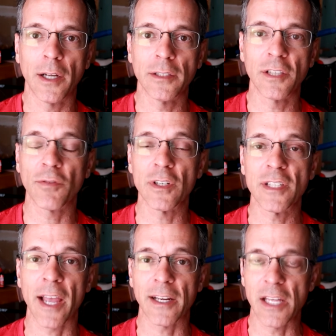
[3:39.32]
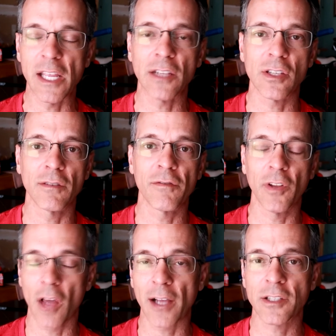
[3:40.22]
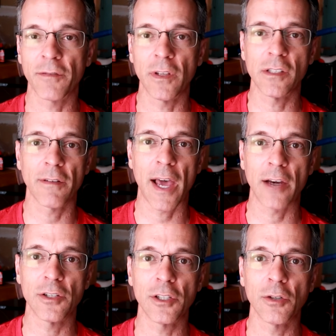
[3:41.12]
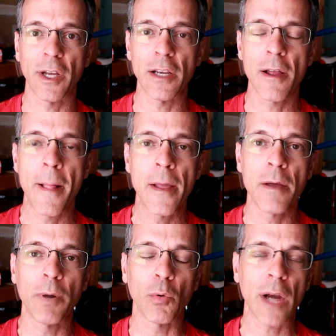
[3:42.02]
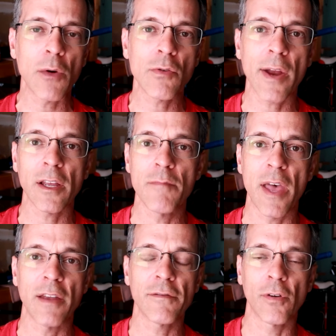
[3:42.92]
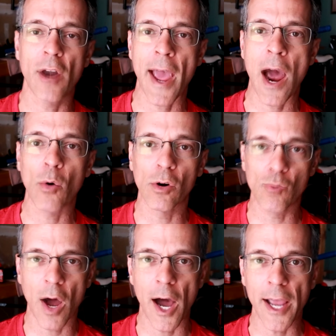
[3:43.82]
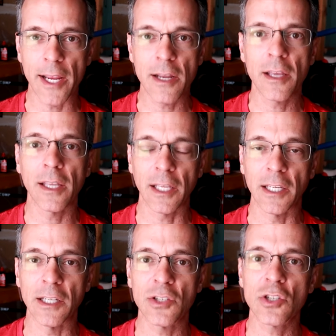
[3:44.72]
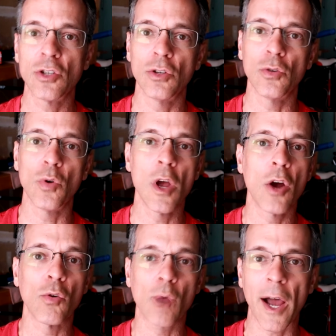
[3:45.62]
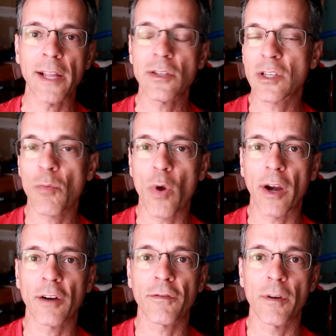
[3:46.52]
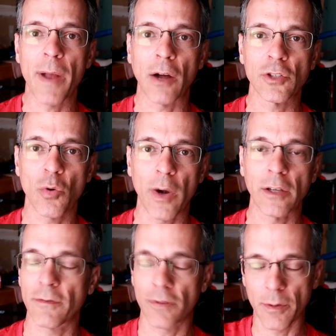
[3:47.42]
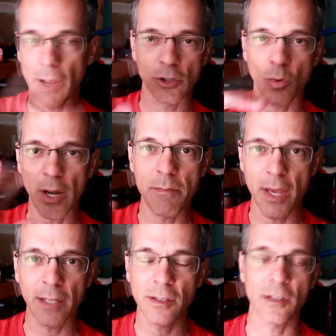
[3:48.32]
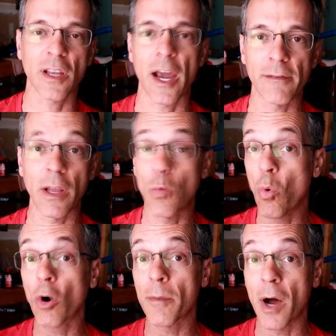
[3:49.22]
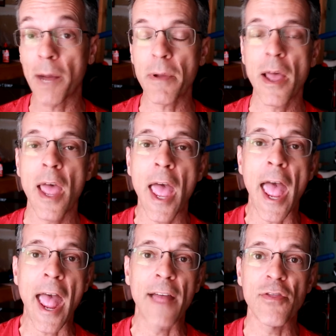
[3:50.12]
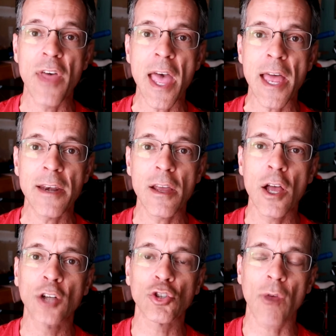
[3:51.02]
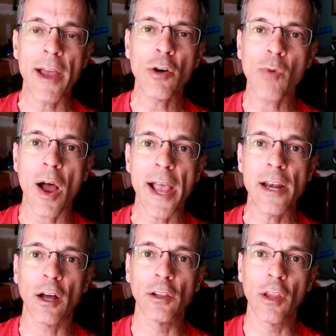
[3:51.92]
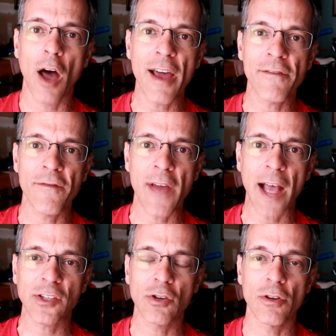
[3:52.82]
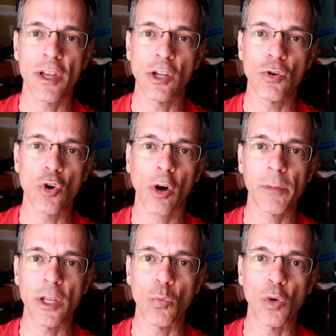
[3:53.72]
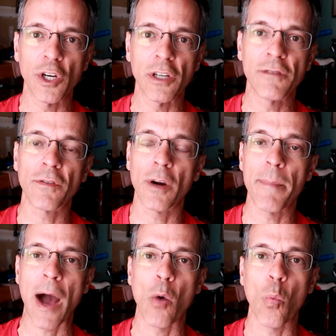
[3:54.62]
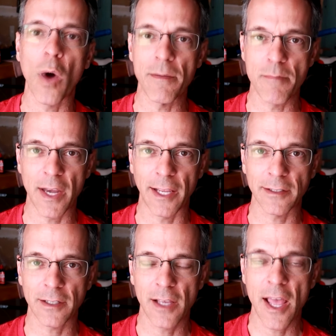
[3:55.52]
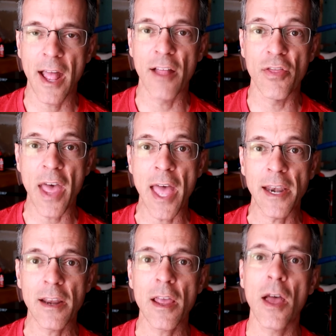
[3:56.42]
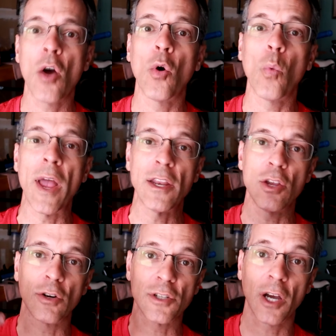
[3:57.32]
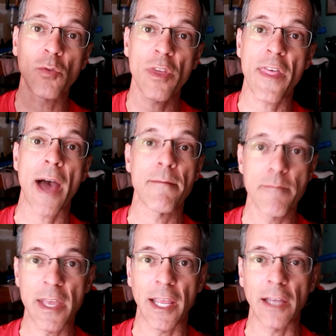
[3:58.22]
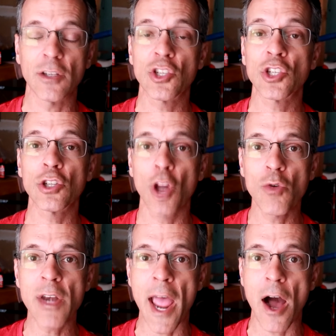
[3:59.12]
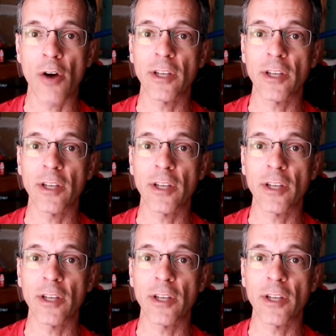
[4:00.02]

different techniques and philosophies of how to do it. But what I would recommend for an hour ride is to ride somewhere for about 20 minutes as kind of a warm-up, and then try to ride a lot faster than you normally would for about 1 minute. Then, when you're done with that minute, slow down